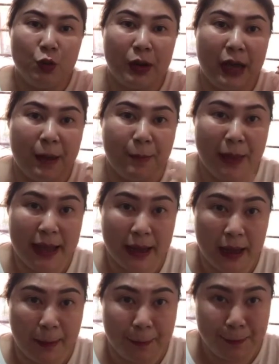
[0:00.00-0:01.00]
can make
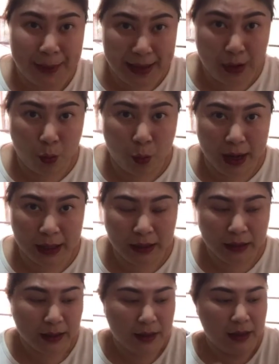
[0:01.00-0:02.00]
a big one
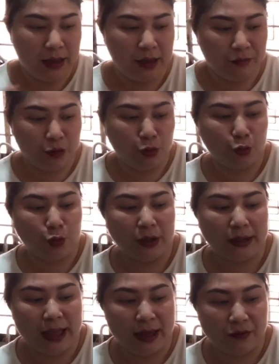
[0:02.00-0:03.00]
if you do
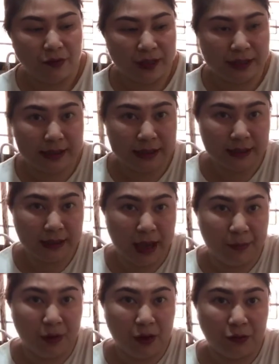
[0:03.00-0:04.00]
not have this
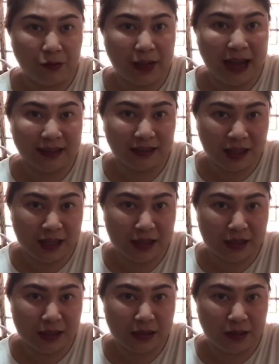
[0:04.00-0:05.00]
type of tart
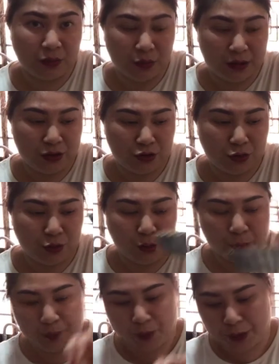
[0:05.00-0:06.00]
tins with you.
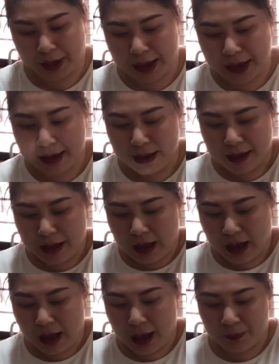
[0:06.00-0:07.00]
Okay,
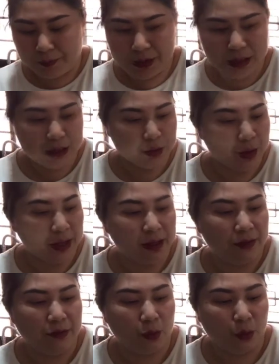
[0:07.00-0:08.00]
this one,
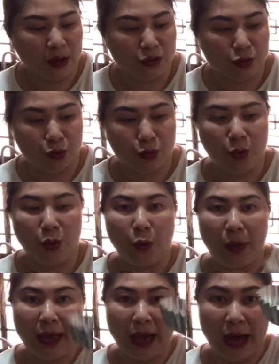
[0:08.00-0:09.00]
if you want to know
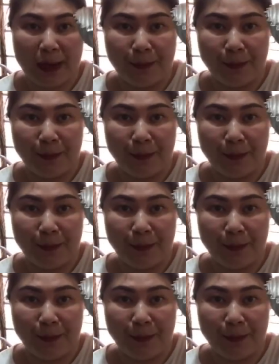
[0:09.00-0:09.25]
where I